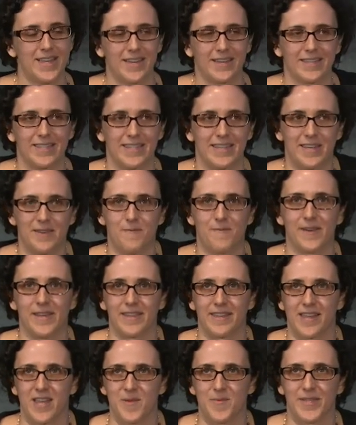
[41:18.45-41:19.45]
because they didn't find
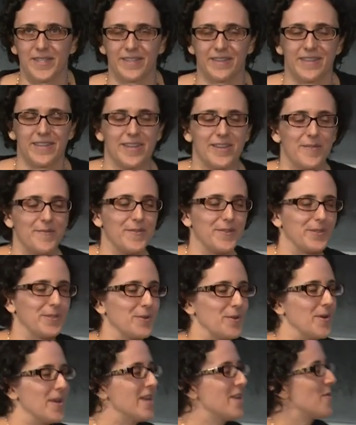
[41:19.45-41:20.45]
the comments all that helpful.
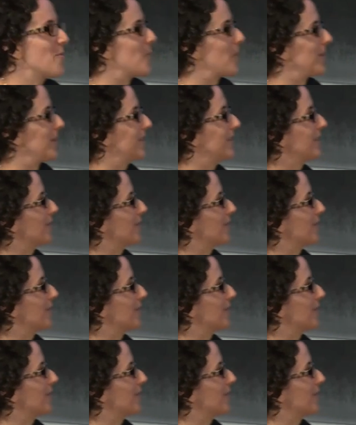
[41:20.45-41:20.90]
So this